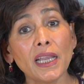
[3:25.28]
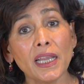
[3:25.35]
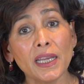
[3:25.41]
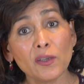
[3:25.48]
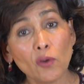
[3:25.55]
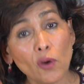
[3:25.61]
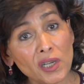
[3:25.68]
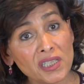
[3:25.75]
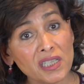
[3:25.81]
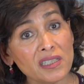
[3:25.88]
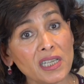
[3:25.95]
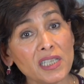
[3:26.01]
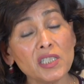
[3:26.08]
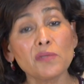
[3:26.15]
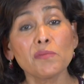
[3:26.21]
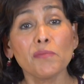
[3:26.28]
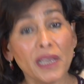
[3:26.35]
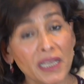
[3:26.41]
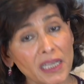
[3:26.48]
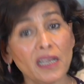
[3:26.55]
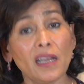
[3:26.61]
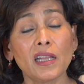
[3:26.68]
it causes us
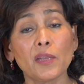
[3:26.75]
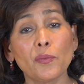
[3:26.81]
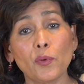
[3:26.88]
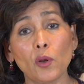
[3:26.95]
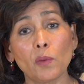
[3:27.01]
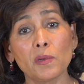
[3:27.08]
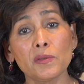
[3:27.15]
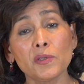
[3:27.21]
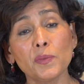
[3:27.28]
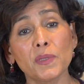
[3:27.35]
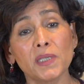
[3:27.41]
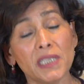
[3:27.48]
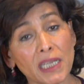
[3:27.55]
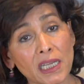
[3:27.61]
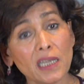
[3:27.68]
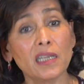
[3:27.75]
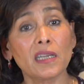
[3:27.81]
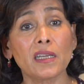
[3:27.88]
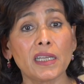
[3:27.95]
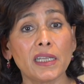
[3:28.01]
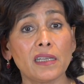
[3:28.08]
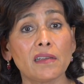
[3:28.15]
many health problems,
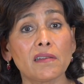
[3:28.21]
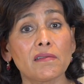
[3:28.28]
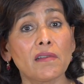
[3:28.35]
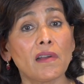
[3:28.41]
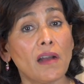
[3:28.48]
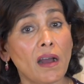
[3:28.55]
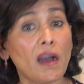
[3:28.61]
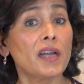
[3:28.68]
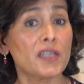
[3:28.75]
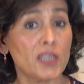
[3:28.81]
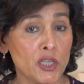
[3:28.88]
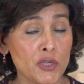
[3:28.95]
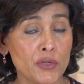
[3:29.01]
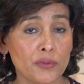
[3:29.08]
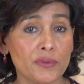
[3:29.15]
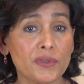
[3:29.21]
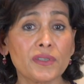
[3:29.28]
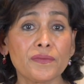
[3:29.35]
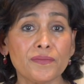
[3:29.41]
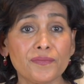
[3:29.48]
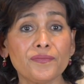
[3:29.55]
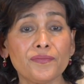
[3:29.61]
particularly heart issues.